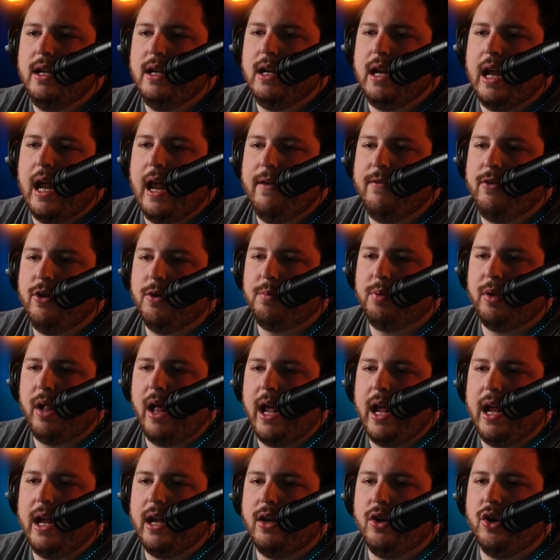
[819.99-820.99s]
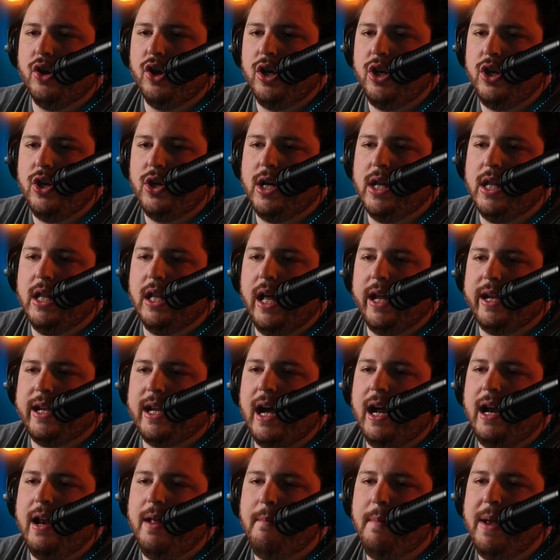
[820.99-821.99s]
If you're playing good, you can like
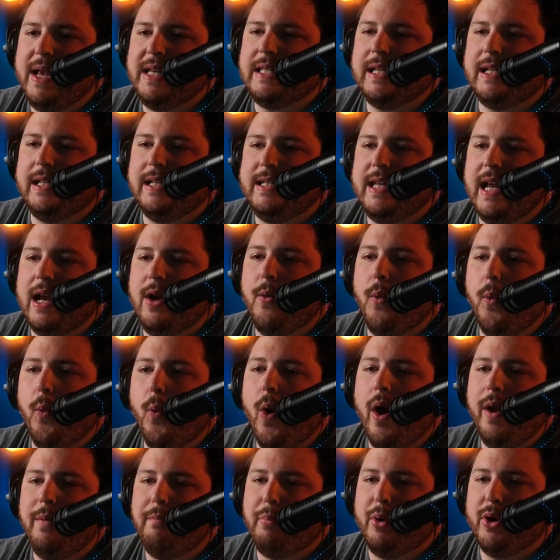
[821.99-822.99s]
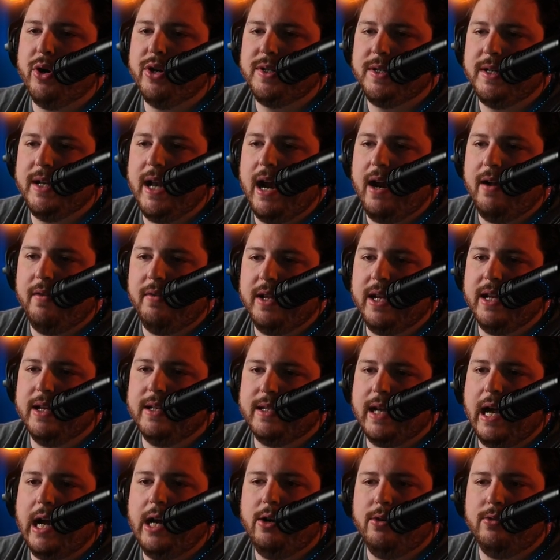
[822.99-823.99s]
kind of basically take one person out of the
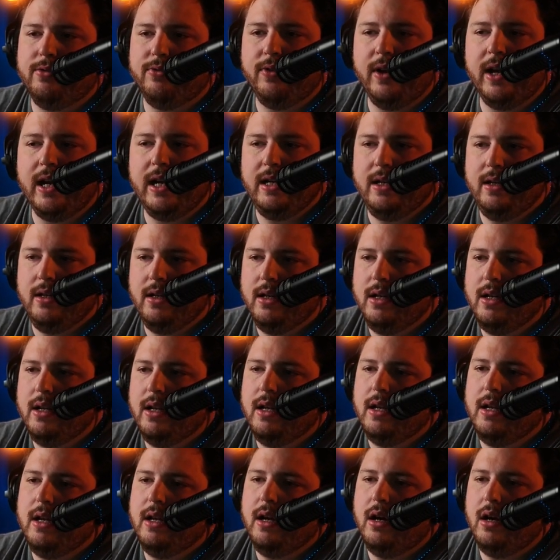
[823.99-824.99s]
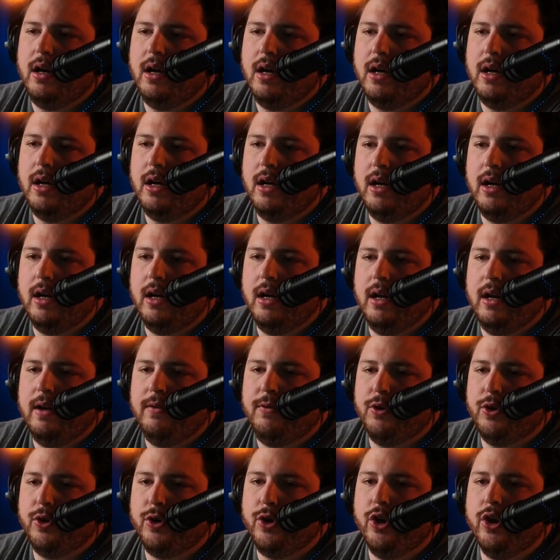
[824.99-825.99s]
entire fight. If
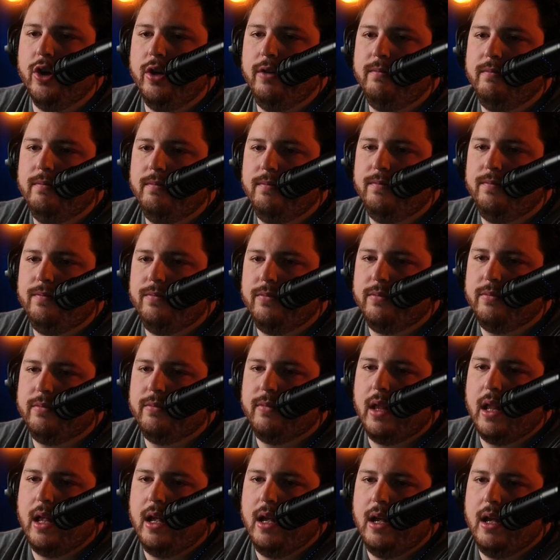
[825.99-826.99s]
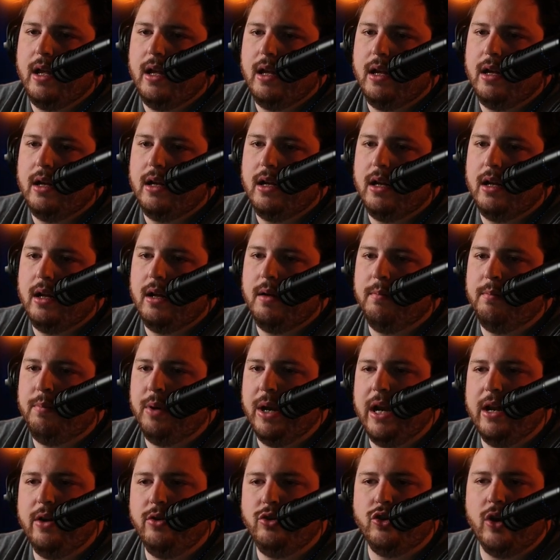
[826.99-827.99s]
you're good,
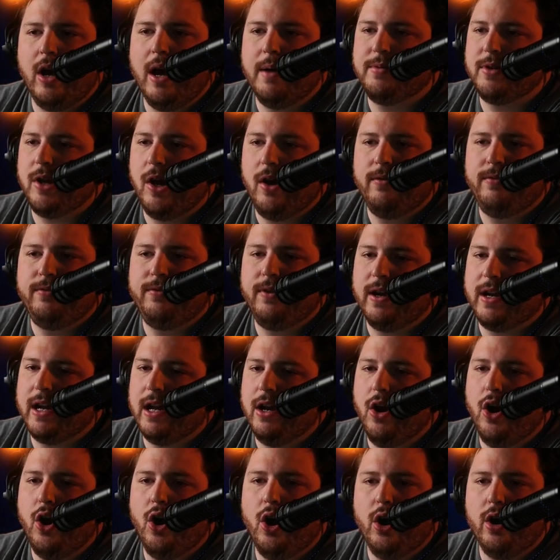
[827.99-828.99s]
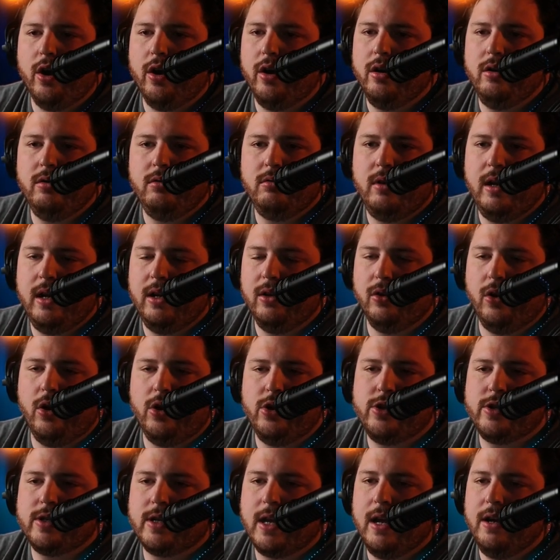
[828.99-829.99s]
but it drops off fucking hard in
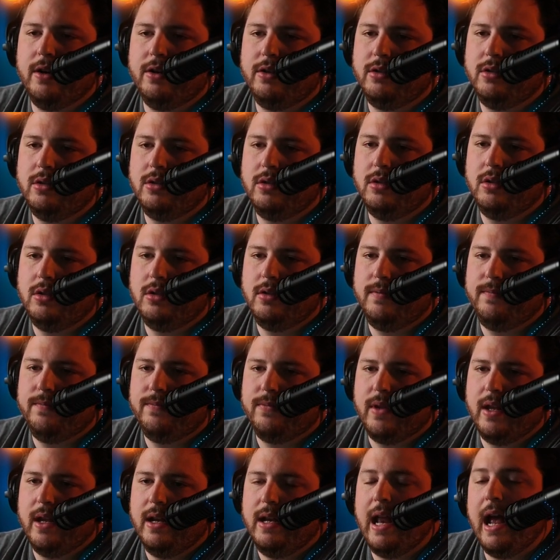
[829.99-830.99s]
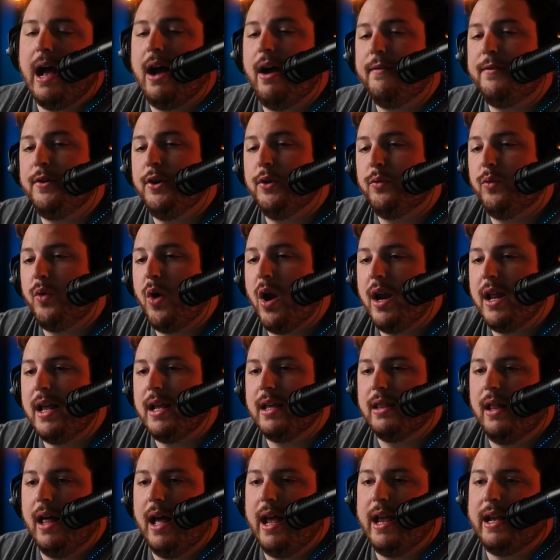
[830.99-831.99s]
large scale. Now, if you're
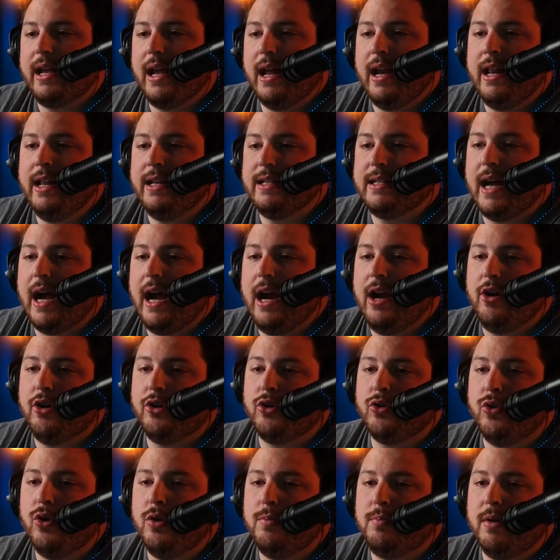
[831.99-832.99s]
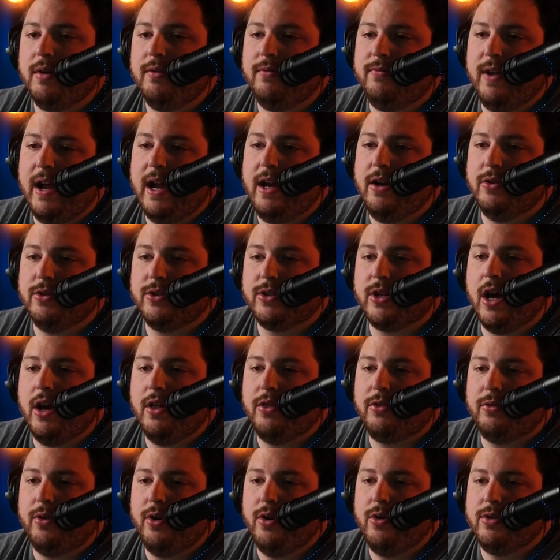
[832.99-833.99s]
running like an entire group of Vandals,
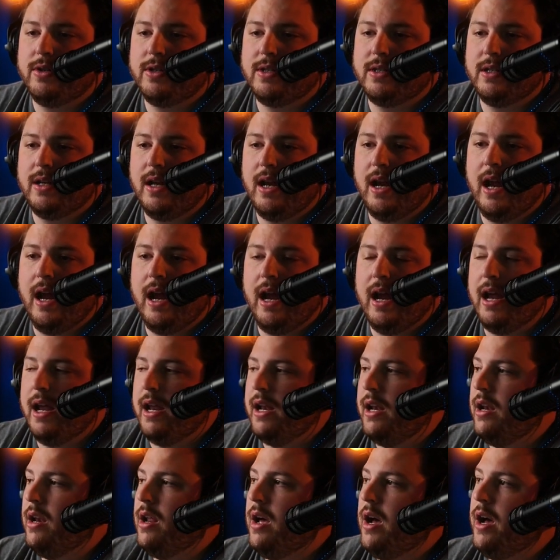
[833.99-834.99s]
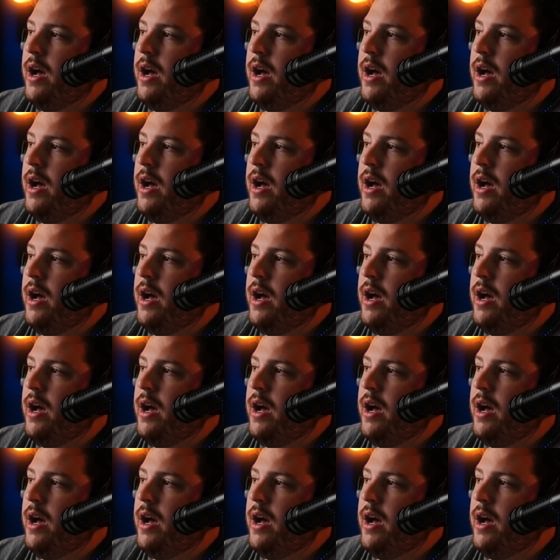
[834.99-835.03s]
Cutthroats, and